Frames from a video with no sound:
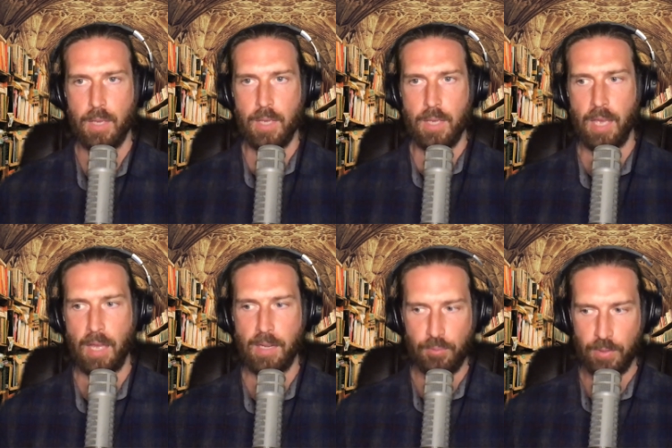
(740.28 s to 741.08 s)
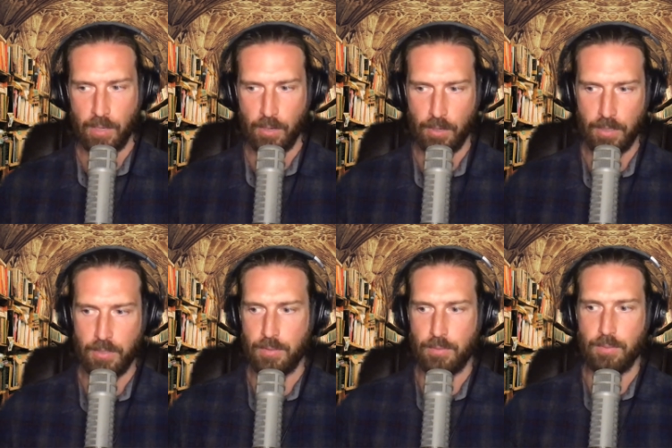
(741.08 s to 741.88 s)
Yeah, I definitely
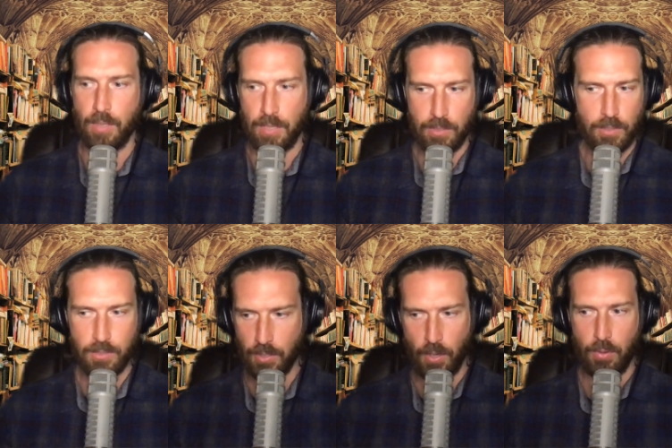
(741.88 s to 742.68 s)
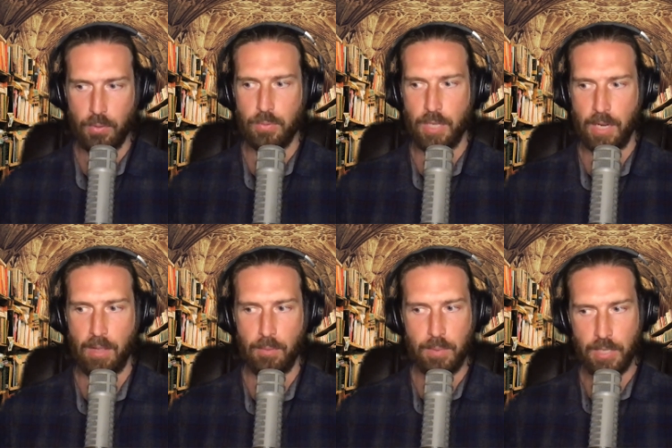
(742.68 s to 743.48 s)
encourage the listeners to go check
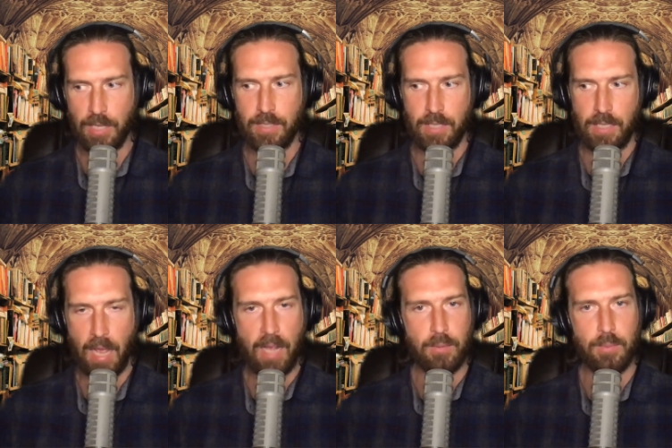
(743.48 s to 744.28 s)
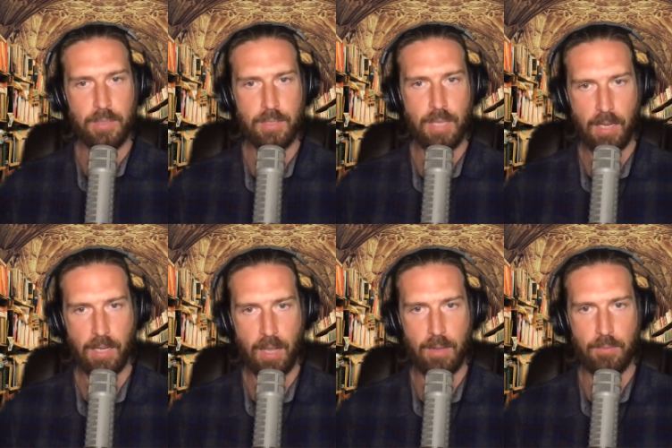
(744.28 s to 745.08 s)
out
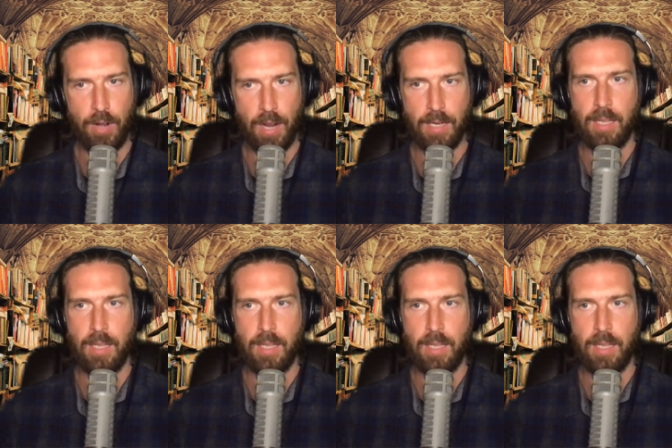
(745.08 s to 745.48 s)
majesticdocuments.com, right?